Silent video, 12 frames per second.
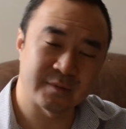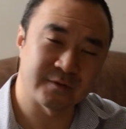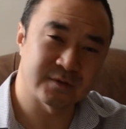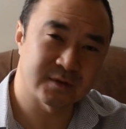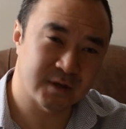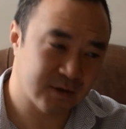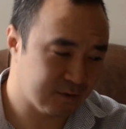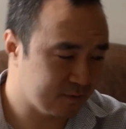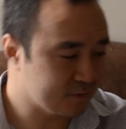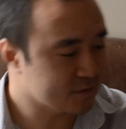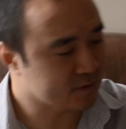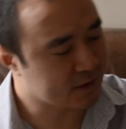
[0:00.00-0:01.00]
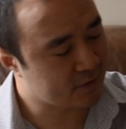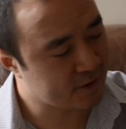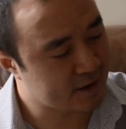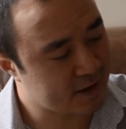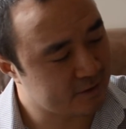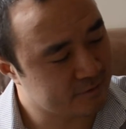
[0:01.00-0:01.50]
so. So now I
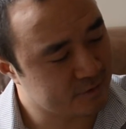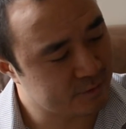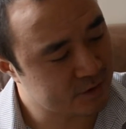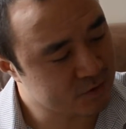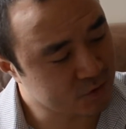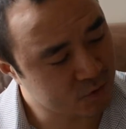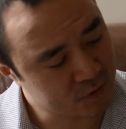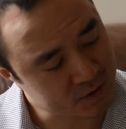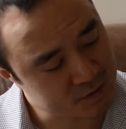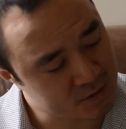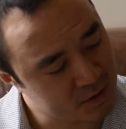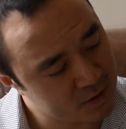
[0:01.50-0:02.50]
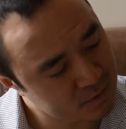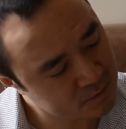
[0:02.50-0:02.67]
have the major chord on do